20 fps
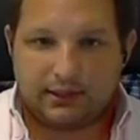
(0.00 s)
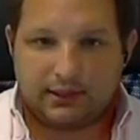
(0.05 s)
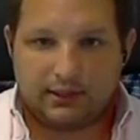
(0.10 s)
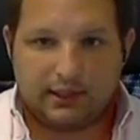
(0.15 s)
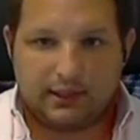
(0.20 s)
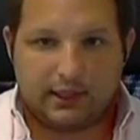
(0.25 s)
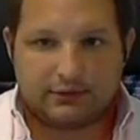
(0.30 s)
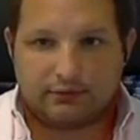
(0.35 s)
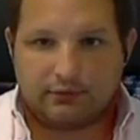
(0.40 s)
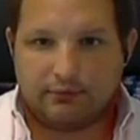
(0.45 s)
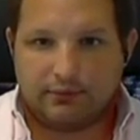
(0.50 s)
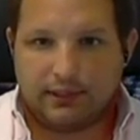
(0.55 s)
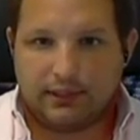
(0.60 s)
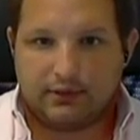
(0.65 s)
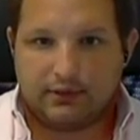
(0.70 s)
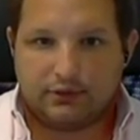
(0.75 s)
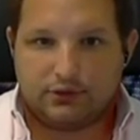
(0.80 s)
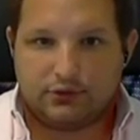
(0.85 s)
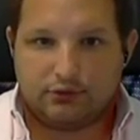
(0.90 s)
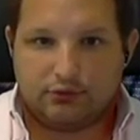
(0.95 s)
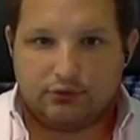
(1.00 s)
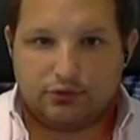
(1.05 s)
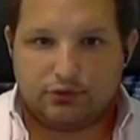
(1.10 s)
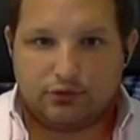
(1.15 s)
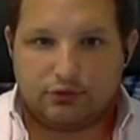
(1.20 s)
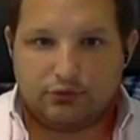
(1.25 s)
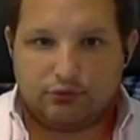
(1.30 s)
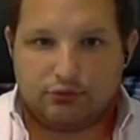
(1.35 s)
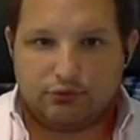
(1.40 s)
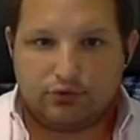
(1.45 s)
I think that's what we can do
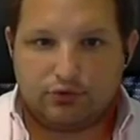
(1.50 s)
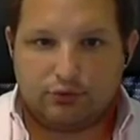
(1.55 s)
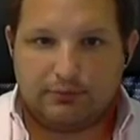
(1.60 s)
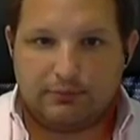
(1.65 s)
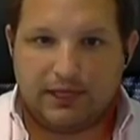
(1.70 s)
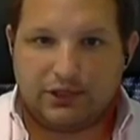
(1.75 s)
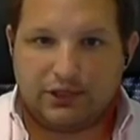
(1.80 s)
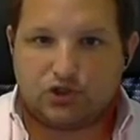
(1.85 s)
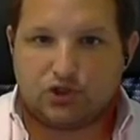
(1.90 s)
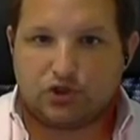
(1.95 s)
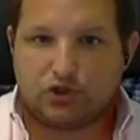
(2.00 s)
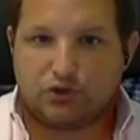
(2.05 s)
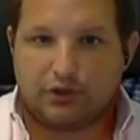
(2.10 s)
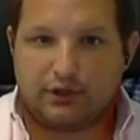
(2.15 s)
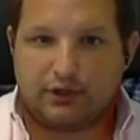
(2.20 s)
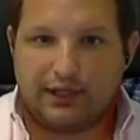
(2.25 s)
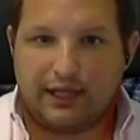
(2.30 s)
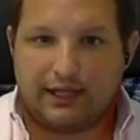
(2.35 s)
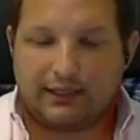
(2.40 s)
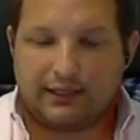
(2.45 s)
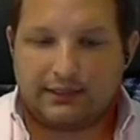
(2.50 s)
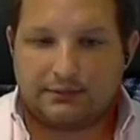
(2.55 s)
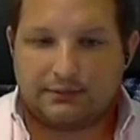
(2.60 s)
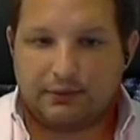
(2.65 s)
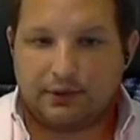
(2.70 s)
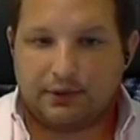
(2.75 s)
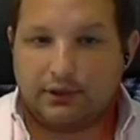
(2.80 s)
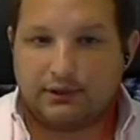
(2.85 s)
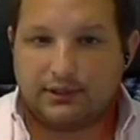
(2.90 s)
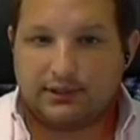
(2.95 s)
to make sure that
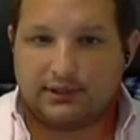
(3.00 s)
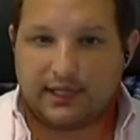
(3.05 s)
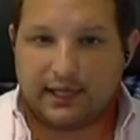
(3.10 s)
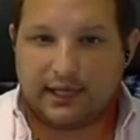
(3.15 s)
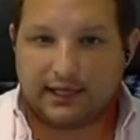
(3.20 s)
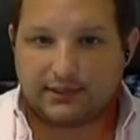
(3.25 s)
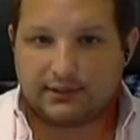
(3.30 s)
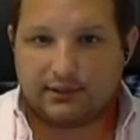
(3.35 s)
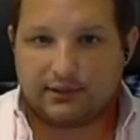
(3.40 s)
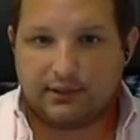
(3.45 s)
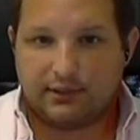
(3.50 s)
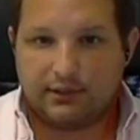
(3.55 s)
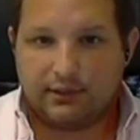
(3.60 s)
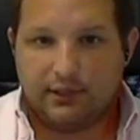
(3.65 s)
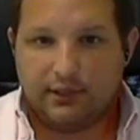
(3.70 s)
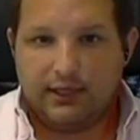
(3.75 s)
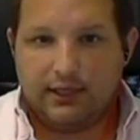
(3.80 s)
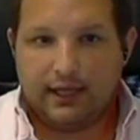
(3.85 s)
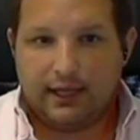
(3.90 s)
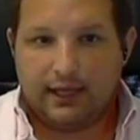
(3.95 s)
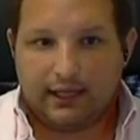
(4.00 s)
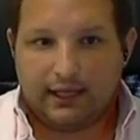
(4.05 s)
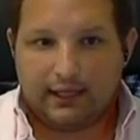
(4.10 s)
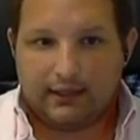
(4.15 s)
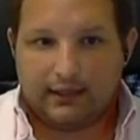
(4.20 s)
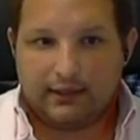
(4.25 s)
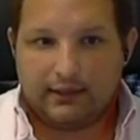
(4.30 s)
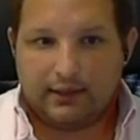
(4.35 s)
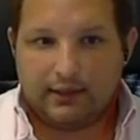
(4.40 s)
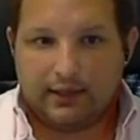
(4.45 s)
experience is excellent
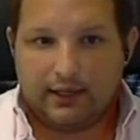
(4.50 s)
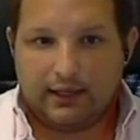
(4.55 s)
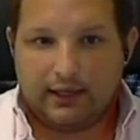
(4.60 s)
and